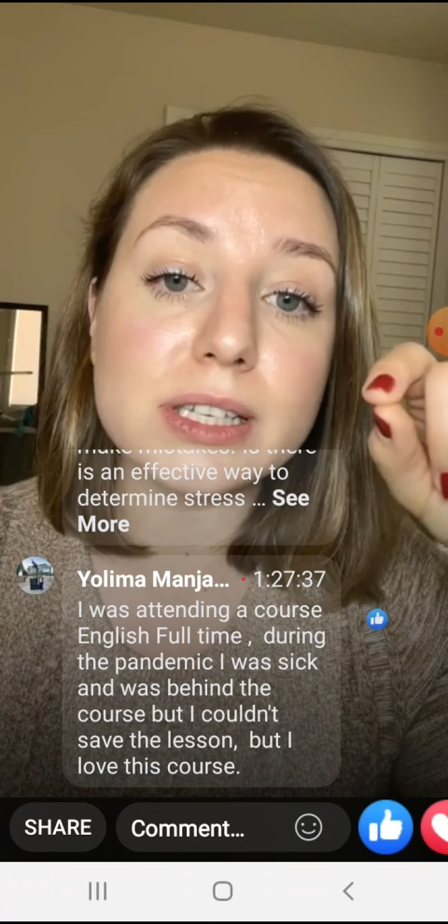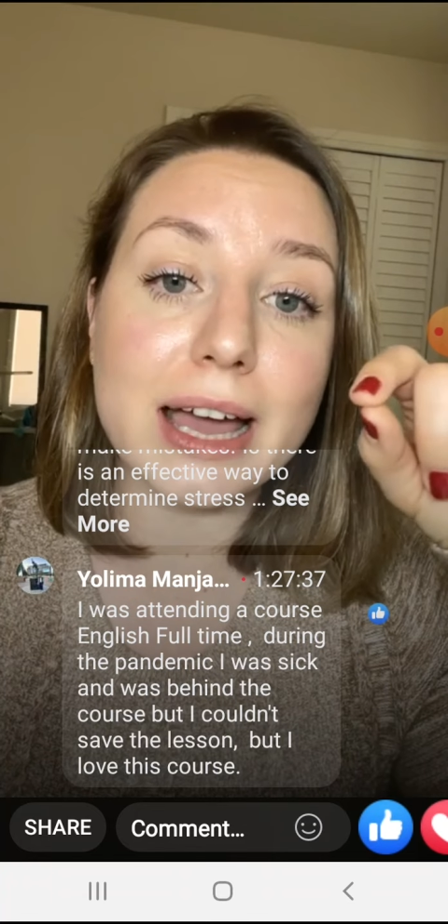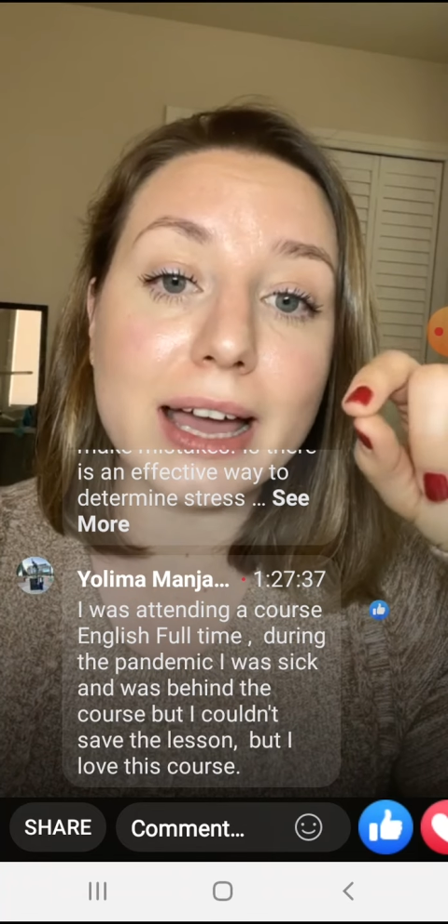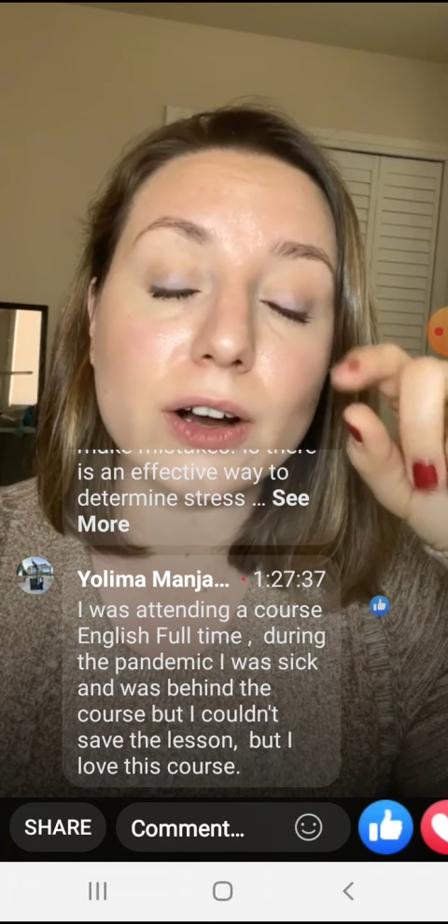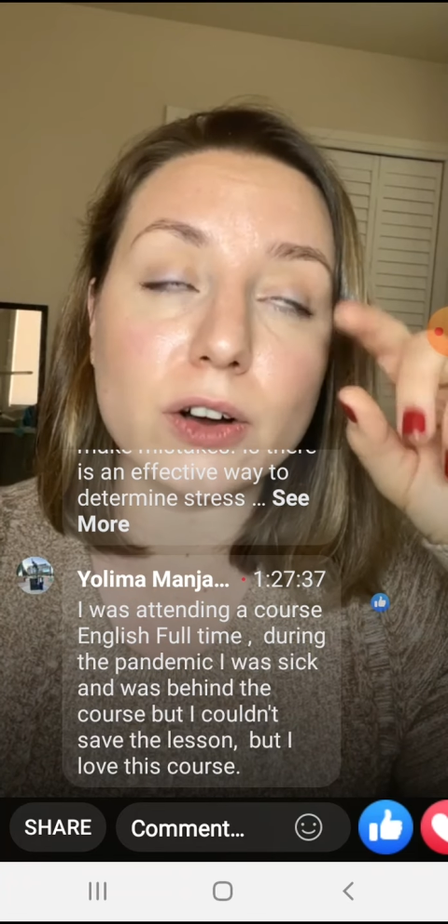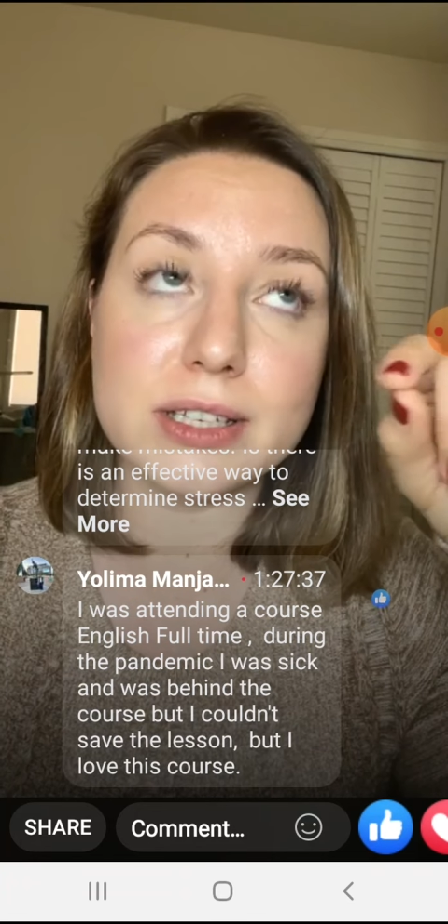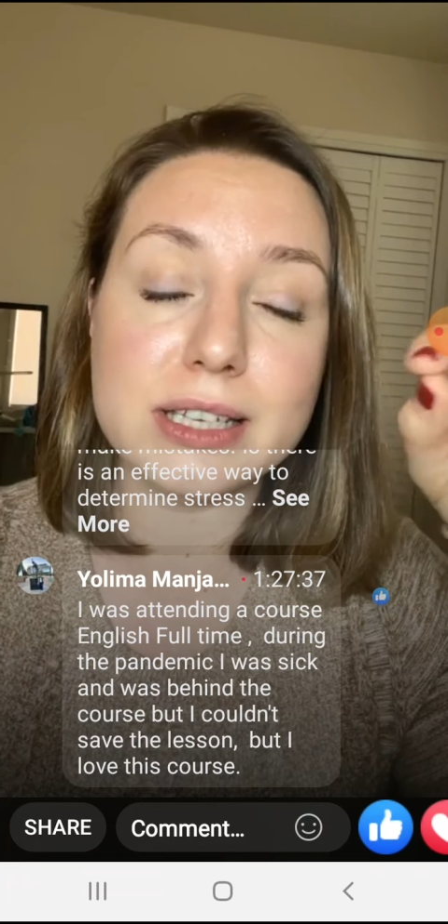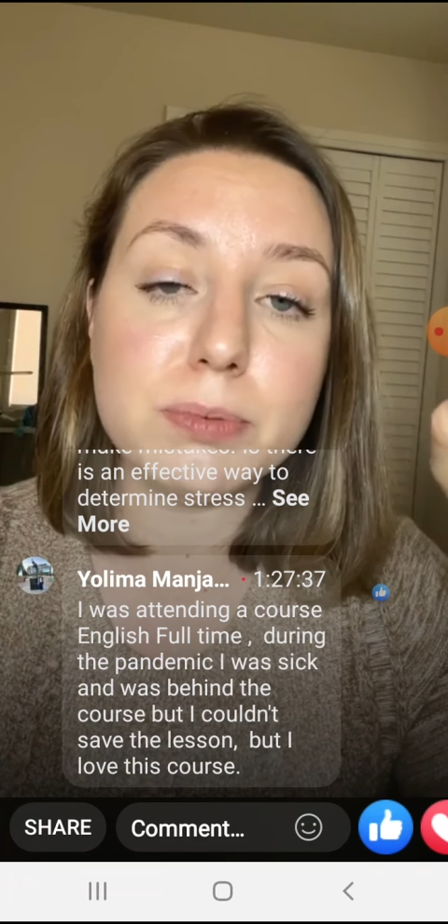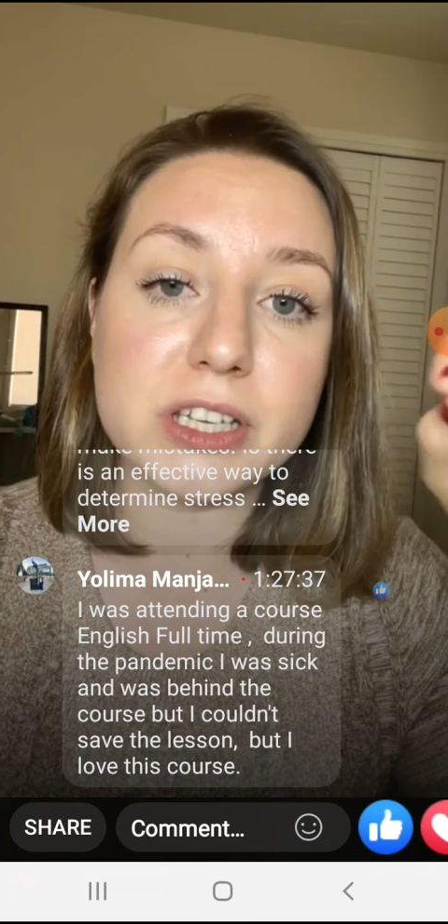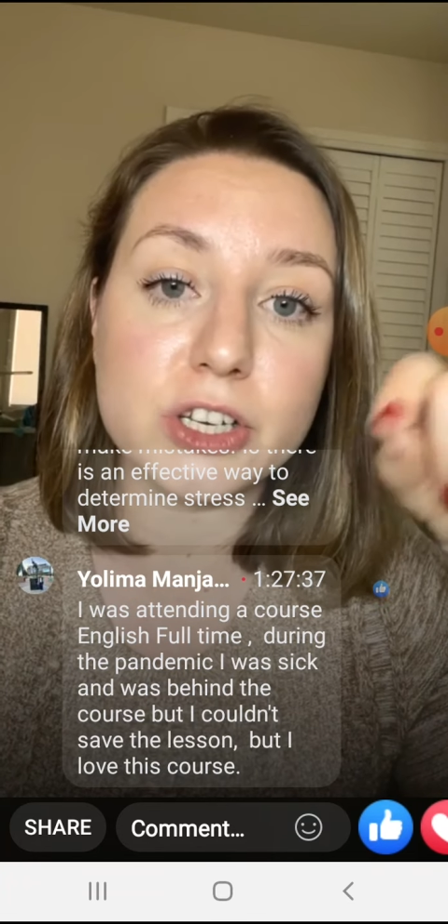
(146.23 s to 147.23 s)
or the Z
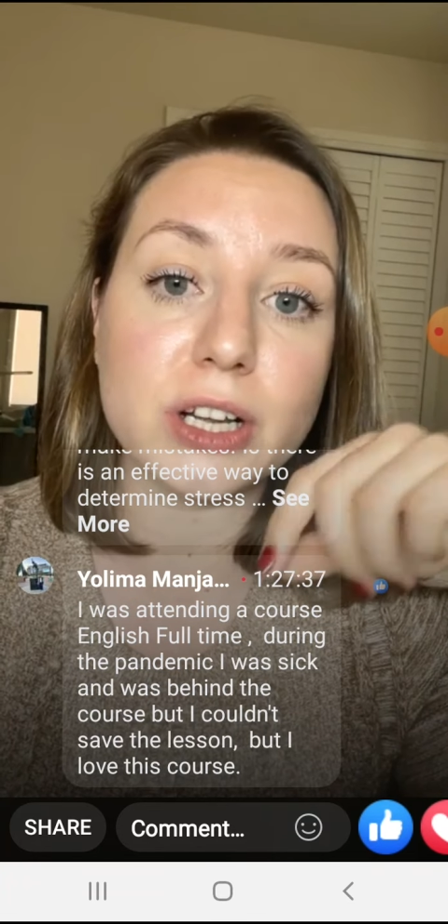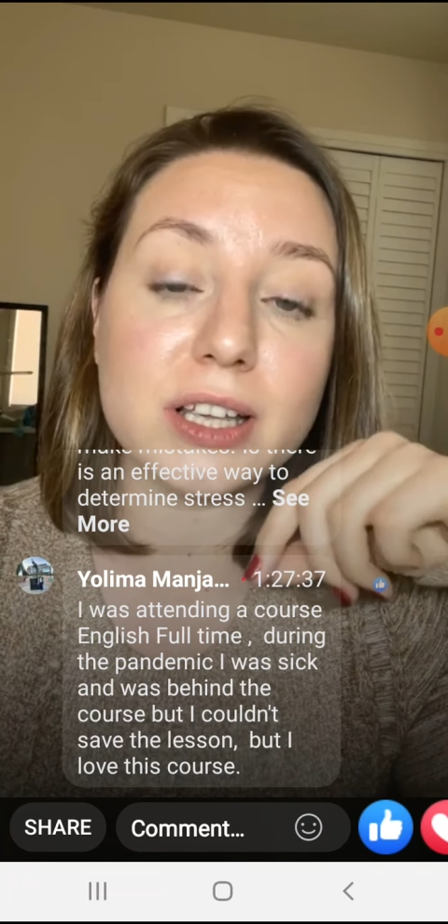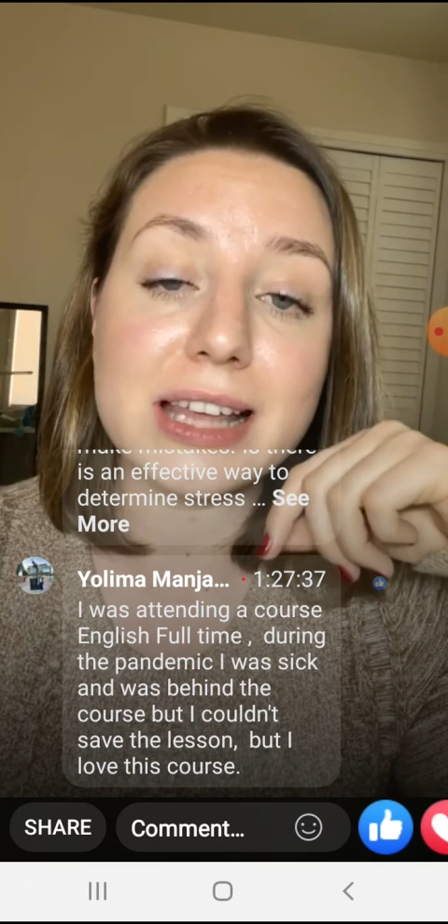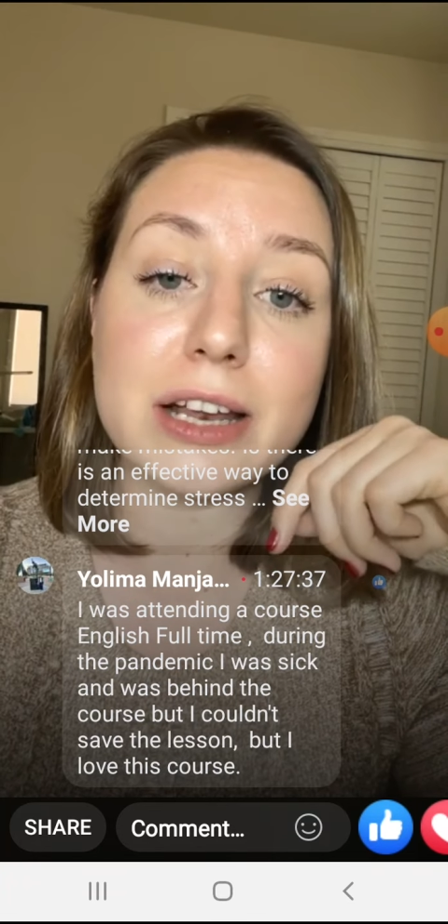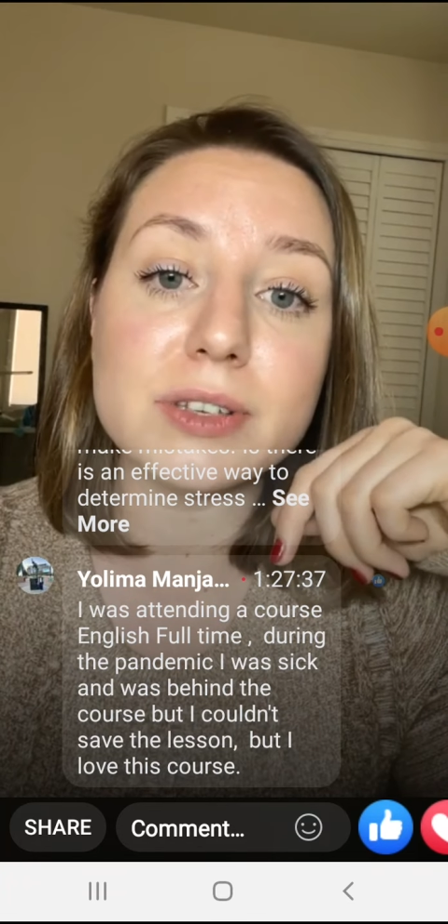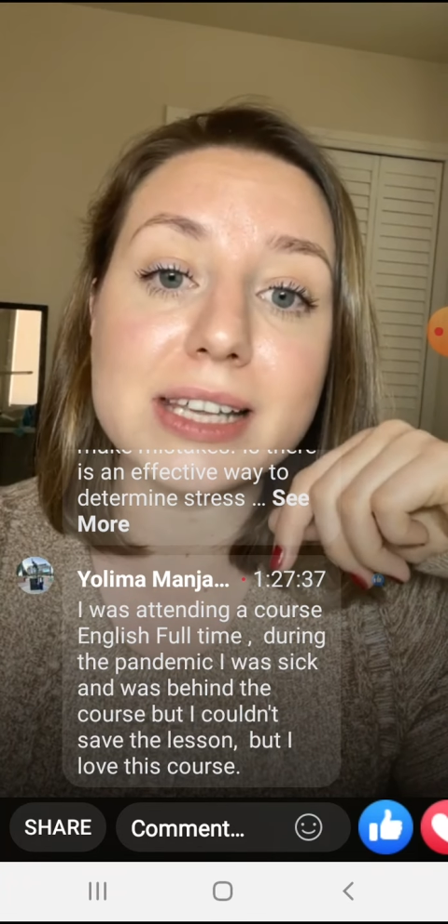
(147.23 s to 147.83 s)
position, because then you'll say,